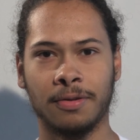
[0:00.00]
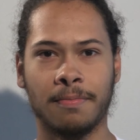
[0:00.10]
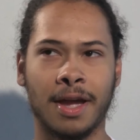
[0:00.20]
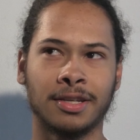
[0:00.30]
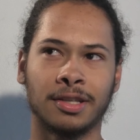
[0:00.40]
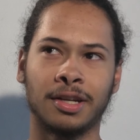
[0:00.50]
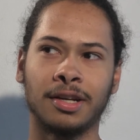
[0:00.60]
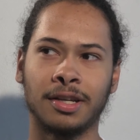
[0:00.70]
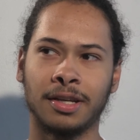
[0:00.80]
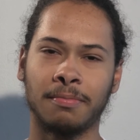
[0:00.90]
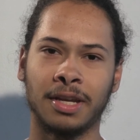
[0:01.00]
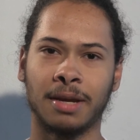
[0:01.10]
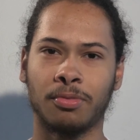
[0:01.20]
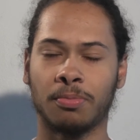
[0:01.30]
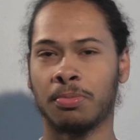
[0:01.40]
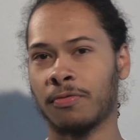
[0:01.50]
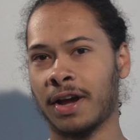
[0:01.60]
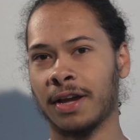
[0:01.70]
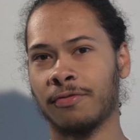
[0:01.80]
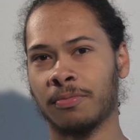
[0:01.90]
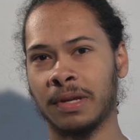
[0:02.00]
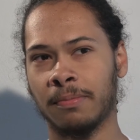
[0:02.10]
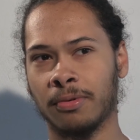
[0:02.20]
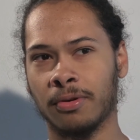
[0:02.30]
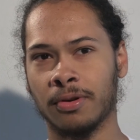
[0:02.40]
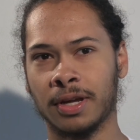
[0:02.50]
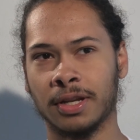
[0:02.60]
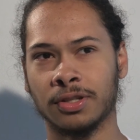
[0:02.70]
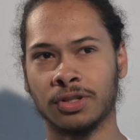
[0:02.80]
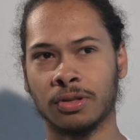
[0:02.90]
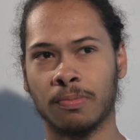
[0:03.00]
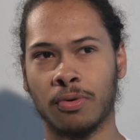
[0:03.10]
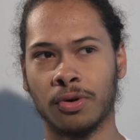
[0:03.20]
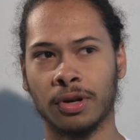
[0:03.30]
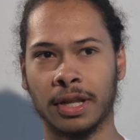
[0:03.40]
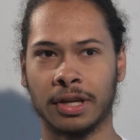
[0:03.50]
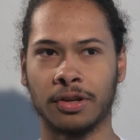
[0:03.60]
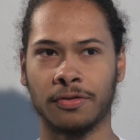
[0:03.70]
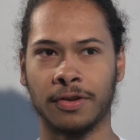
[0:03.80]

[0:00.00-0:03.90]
masculinity and being able to provide for people and support like your